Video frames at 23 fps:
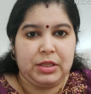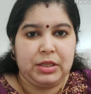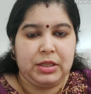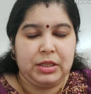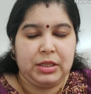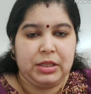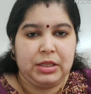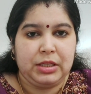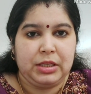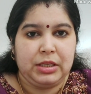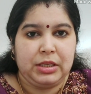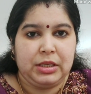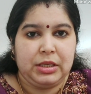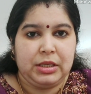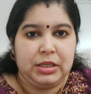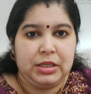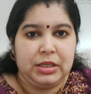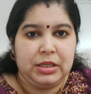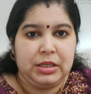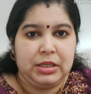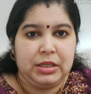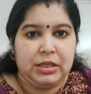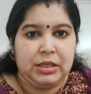
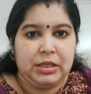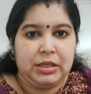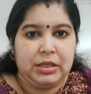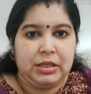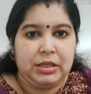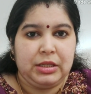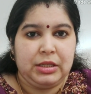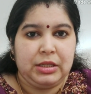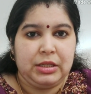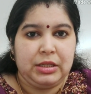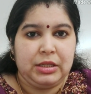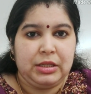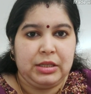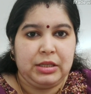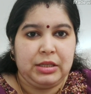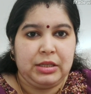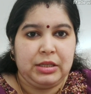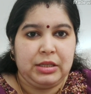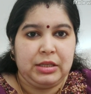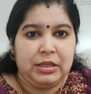No one is speaking in this clip.